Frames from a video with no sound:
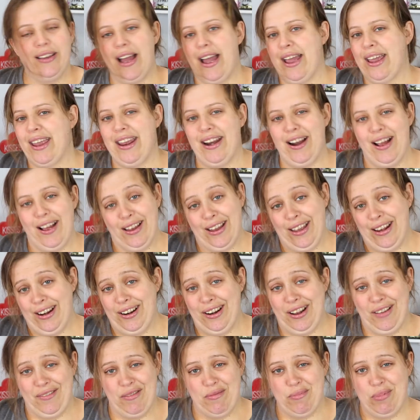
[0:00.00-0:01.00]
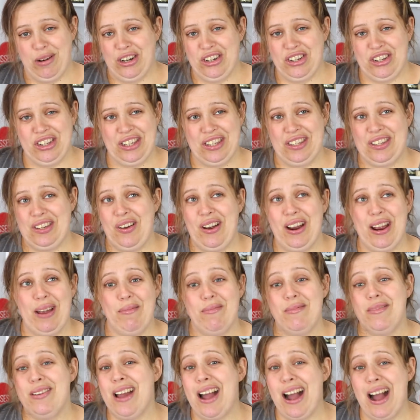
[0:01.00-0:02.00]
I cannot get enough of brushes, so I
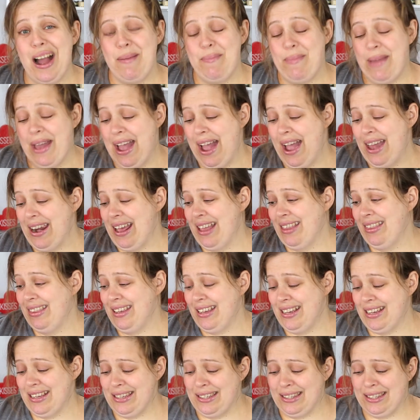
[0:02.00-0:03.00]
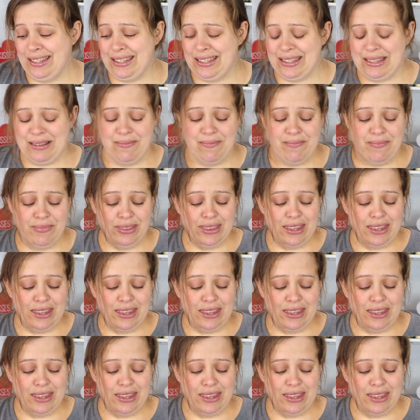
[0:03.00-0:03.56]
am not mad at this.